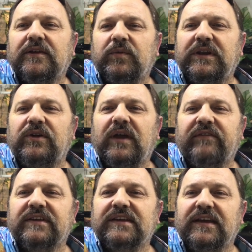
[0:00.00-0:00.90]
We do have
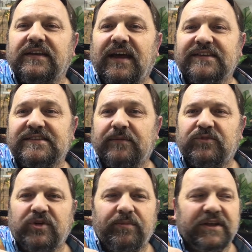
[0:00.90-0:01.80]
a nice
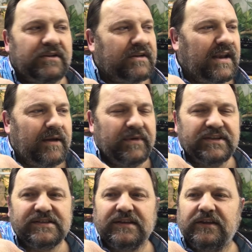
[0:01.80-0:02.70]
subtropical
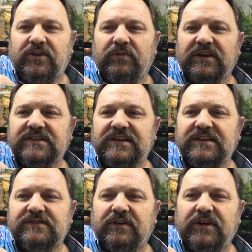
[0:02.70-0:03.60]
climate. Humidity
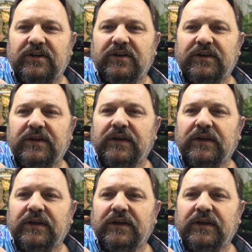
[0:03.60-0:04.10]
is very good